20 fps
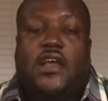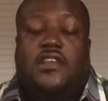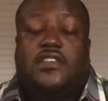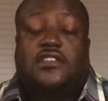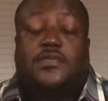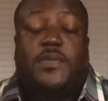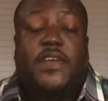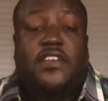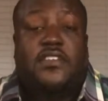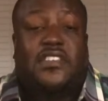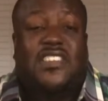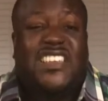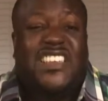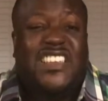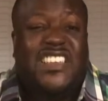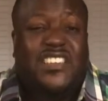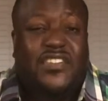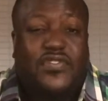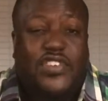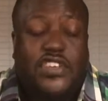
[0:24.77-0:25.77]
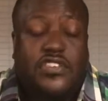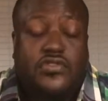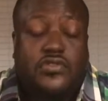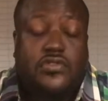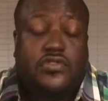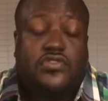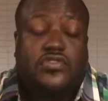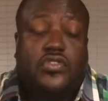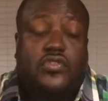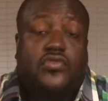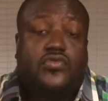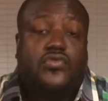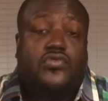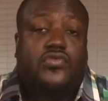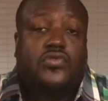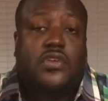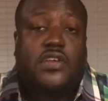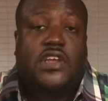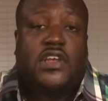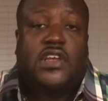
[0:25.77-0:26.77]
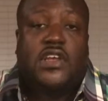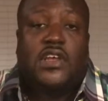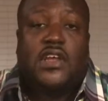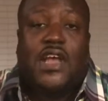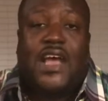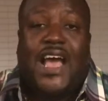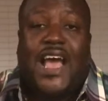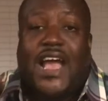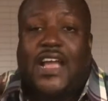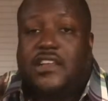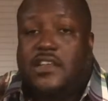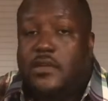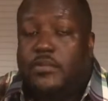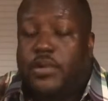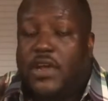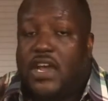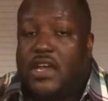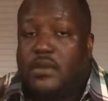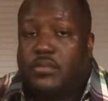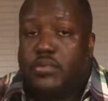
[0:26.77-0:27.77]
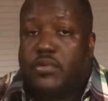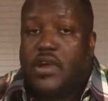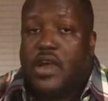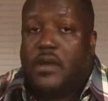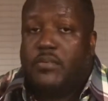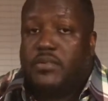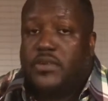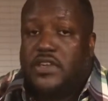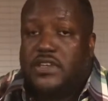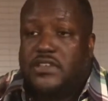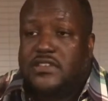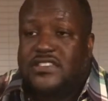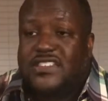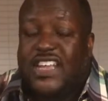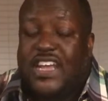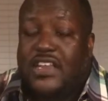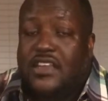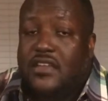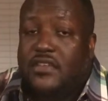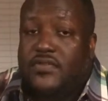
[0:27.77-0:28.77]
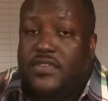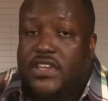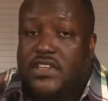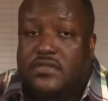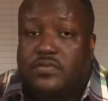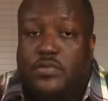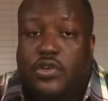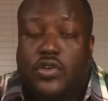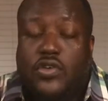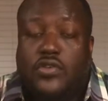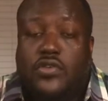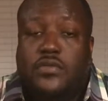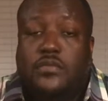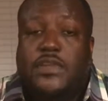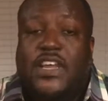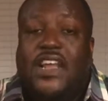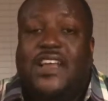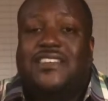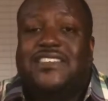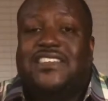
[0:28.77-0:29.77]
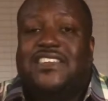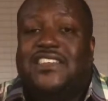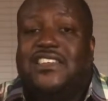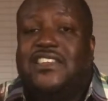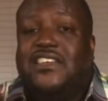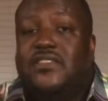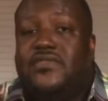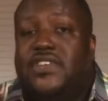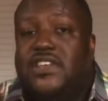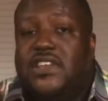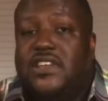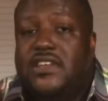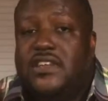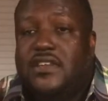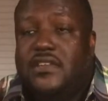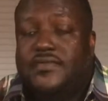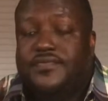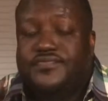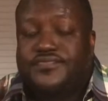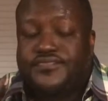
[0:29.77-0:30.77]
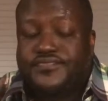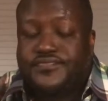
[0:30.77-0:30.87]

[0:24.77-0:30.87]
especially individuals who occupy the property. It's not an investment home, they're actually living in it.